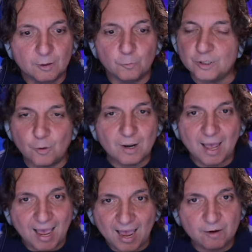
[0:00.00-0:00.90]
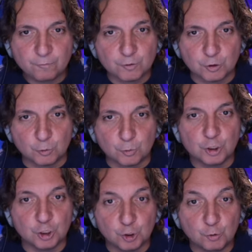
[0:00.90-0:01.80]
We don't have to
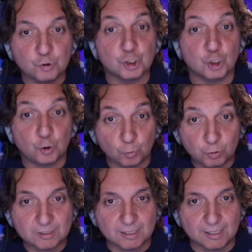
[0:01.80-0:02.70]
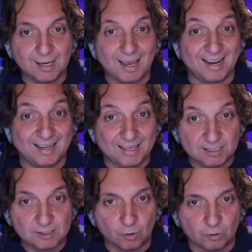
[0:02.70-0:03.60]
use cruelty and
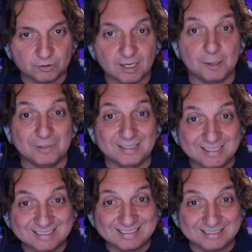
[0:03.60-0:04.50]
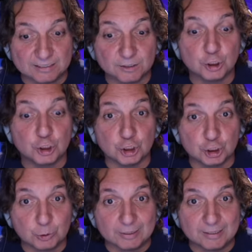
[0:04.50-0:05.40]
insult and maliciousness to
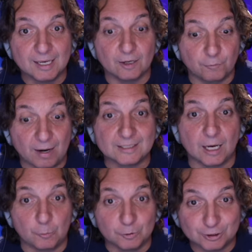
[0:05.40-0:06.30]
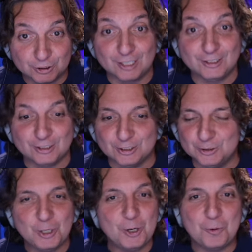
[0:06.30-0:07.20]
do it. In fact, I would suggest to
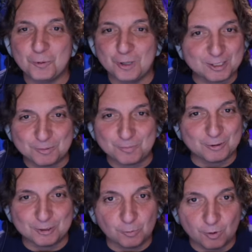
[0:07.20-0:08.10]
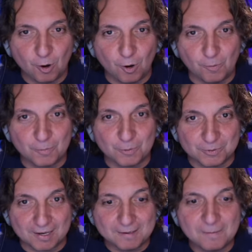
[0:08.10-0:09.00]
you, we're not supposed to at all.
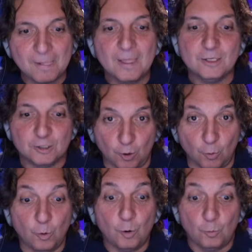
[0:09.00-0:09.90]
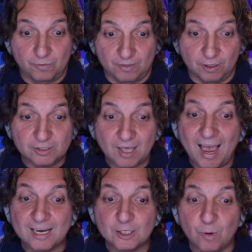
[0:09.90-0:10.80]
Okay? So there's the
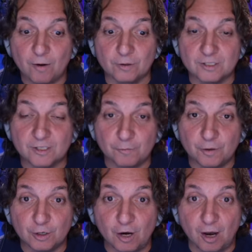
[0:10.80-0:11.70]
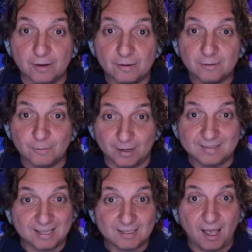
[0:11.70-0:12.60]
highest reverence, to fear God,
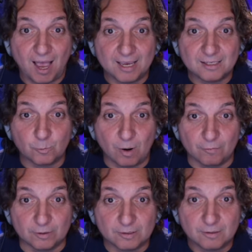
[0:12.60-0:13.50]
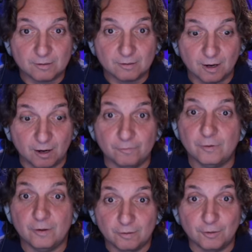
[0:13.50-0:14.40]
right? That's the highest reverence
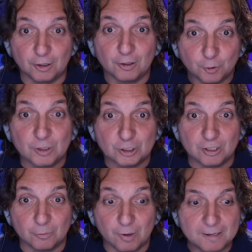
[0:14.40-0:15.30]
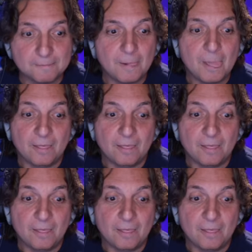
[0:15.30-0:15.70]
of the Christian, right?